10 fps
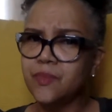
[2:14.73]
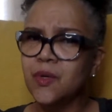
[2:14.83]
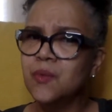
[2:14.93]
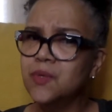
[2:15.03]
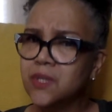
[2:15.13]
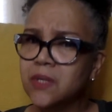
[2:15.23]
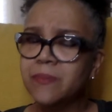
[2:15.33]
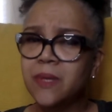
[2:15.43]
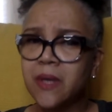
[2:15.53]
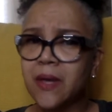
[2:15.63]
which can
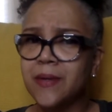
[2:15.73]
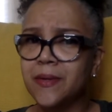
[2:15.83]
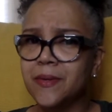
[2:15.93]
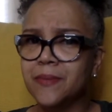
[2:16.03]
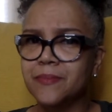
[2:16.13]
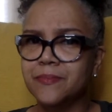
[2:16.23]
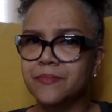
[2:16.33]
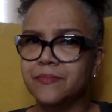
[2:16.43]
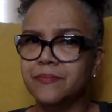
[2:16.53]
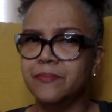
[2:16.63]
be kind of
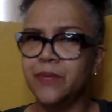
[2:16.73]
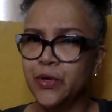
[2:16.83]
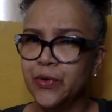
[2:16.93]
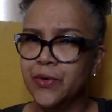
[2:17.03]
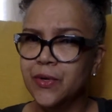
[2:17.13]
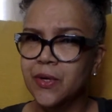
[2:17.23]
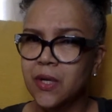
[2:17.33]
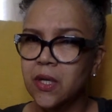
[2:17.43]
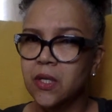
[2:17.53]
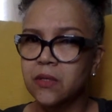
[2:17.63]
bitter
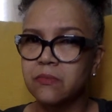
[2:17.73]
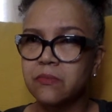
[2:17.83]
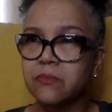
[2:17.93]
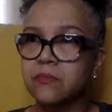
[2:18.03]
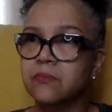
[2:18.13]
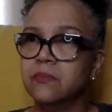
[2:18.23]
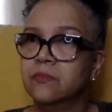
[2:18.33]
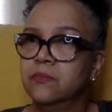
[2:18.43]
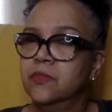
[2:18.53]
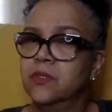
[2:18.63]
and
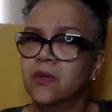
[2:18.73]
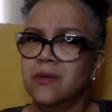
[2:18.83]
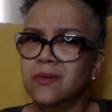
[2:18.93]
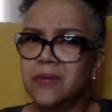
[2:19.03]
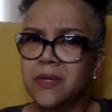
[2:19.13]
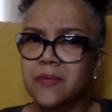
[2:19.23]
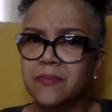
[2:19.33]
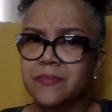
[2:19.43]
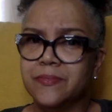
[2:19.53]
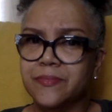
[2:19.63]
y'all know that,
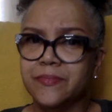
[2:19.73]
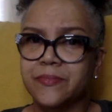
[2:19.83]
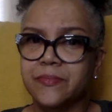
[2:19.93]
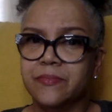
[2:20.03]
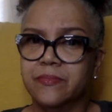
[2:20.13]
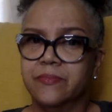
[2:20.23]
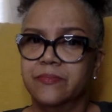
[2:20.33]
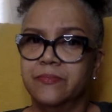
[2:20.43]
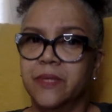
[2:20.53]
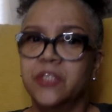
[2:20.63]

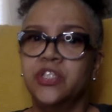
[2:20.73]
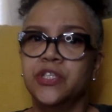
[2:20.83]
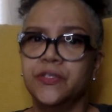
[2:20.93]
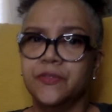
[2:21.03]
pungent.